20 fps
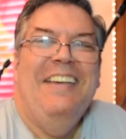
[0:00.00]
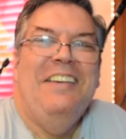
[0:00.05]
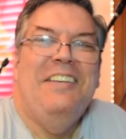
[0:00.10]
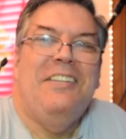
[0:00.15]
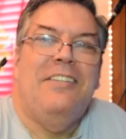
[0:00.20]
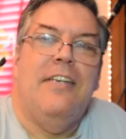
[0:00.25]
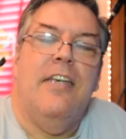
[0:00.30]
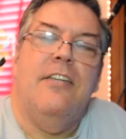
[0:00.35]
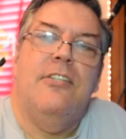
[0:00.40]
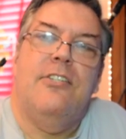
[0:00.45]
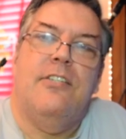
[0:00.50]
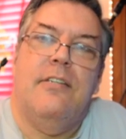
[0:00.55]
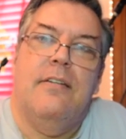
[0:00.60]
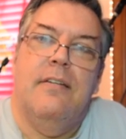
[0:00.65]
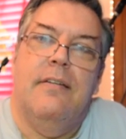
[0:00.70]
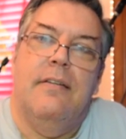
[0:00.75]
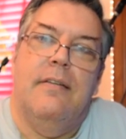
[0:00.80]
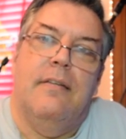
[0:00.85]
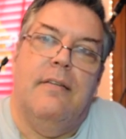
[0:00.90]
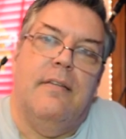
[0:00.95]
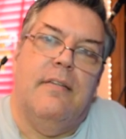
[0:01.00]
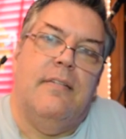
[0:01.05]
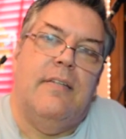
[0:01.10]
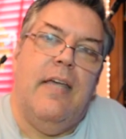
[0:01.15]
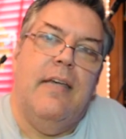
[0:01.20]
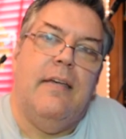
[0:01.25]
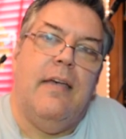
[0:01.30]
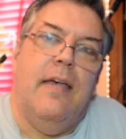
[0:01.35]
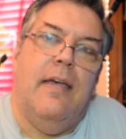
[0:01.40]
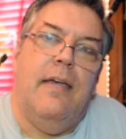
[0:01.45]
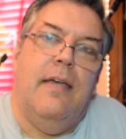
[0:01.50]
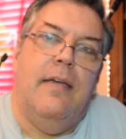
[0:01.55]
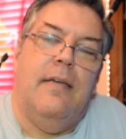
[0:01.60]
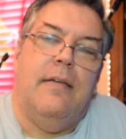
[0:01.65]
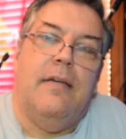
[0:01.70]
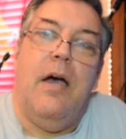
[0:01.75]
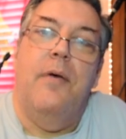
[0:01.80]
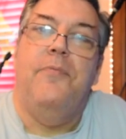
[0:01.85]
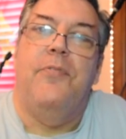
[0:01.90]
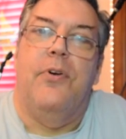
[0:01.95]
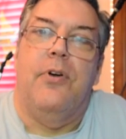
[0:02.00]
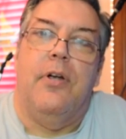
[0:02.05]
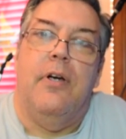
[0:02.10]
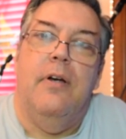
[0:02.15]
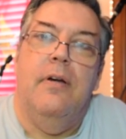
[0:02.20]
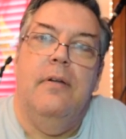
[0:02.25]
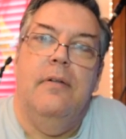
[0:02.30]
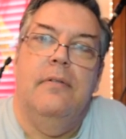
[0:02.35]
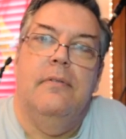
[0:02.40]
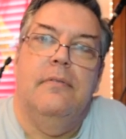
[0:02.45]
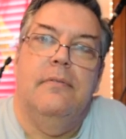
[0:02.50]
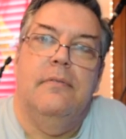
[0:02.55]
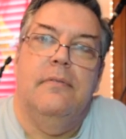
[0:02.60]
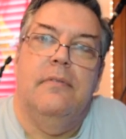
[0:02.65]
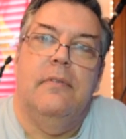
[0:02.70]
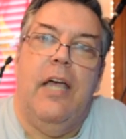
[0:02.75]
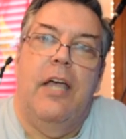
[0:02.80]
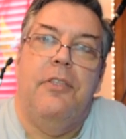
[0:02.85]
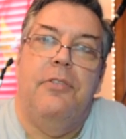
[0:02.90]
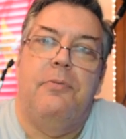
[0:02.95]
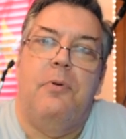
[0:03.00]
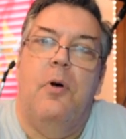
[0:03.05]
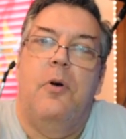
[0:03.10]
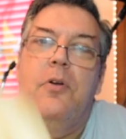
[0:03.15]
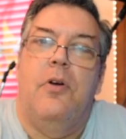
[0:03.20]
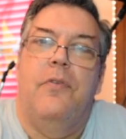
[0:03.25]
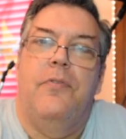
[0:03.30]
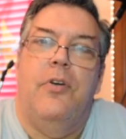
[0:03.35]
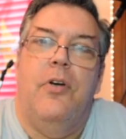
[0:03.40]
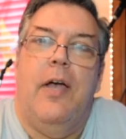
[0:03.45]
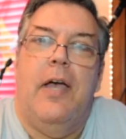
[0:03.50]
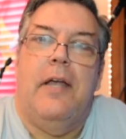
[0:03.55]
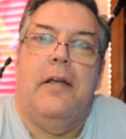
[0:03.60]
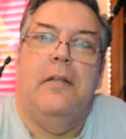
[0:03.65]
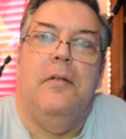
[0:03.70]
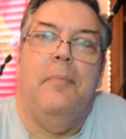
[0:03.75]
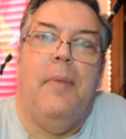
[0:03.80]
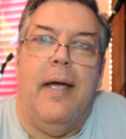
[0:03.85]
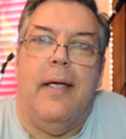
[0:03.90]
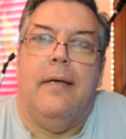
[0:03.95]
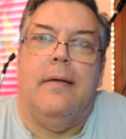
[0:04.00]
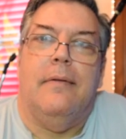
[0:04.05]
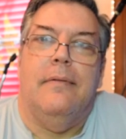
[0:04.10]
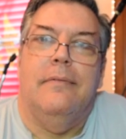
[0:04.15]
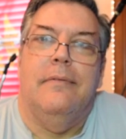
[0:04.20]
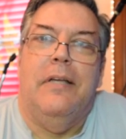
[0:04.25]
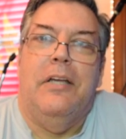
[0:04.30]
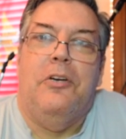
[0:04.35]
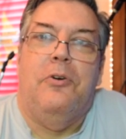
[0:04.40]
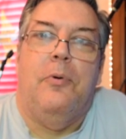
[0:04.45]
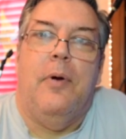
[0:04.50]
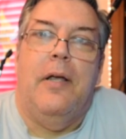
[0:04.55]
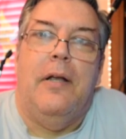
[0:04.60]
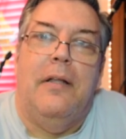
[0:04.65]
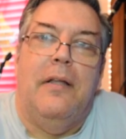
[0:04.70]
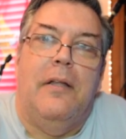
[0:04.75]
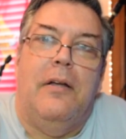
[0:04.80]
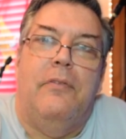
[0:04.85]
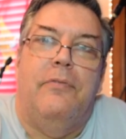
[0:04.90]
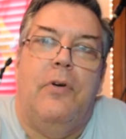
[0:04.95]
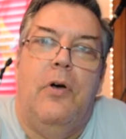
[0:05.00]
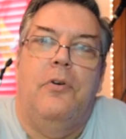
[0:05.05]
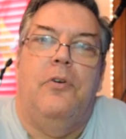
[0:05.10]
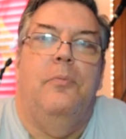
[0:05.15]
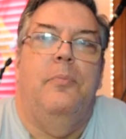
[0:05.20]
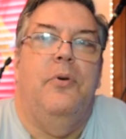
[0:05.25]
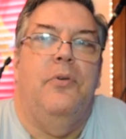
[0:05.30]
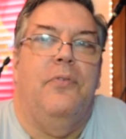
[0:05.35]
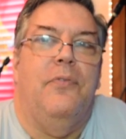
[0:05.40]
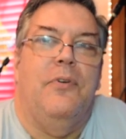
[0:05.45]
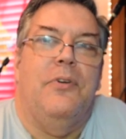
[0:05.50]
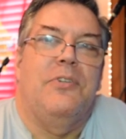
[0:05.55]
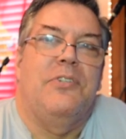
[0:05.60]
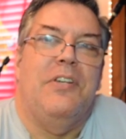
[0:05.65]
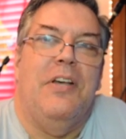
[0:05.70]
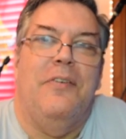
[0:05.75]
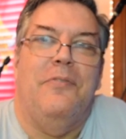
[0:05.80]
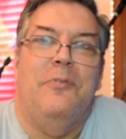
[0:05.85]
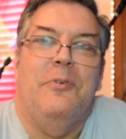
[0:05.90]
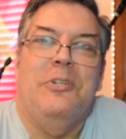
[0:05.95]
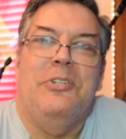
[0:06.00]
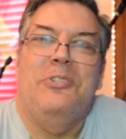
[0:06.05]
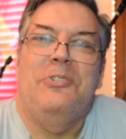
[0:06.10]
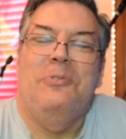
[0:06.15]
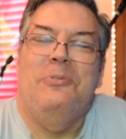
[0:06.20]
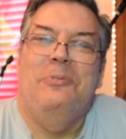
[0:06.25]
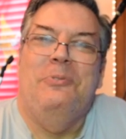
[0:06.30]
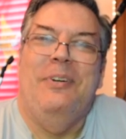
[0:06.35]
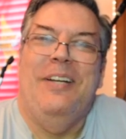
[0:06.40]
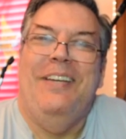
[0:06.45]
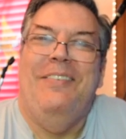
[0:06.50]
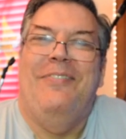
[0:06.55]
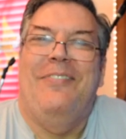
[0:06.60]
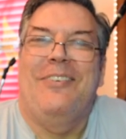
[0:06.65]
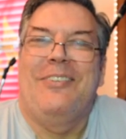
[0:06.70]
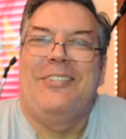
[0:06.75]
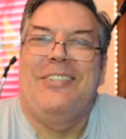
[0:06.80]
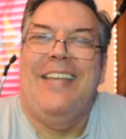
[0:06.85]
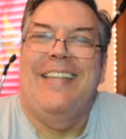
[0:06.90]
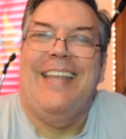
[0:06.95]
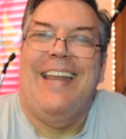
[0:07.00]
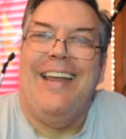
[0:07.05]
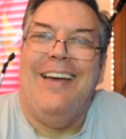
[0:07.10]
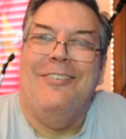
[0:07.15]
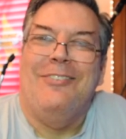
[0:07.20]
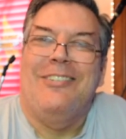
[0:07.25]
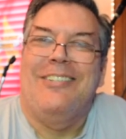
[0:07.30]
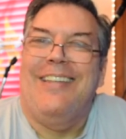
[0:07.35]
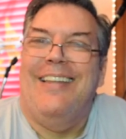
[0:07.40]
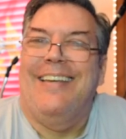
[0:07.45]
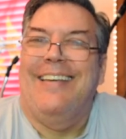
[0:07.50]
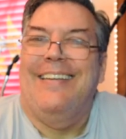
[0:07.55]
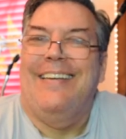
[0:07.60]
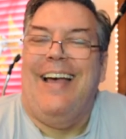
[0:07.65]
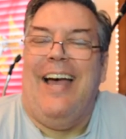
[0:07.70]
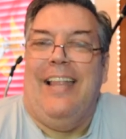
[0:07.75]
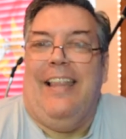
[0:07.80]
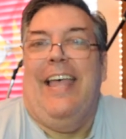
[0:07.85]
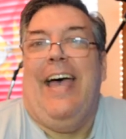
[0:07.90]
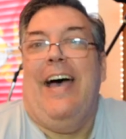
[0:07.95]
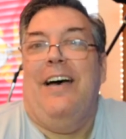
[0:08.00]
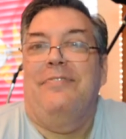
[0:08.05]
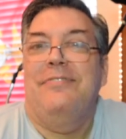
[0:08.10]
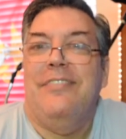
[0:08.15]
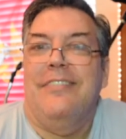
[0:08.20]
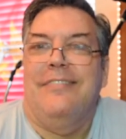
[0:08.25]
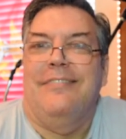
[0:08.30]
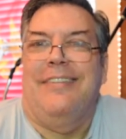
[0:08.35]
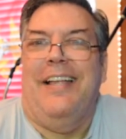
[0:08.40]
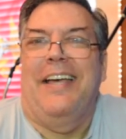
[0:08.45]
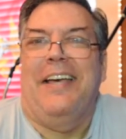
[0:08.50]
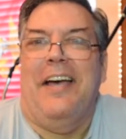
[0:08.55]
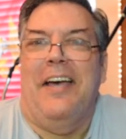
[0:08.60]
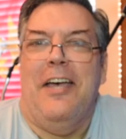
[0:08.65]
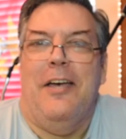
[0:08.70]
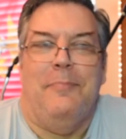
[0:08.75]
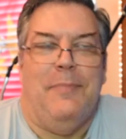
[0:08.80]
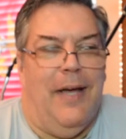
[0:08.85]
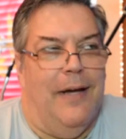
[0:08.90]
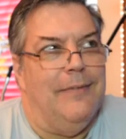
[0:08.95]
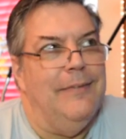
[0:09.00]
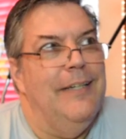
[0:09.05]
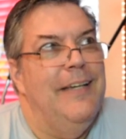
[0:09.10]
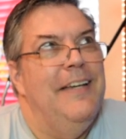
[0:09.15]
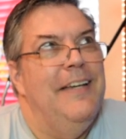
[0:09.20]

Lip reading: says take a comforter and throw it over your head in the mic and create a little vocal booth for yourself, which when he first said that, I laughed like I am now.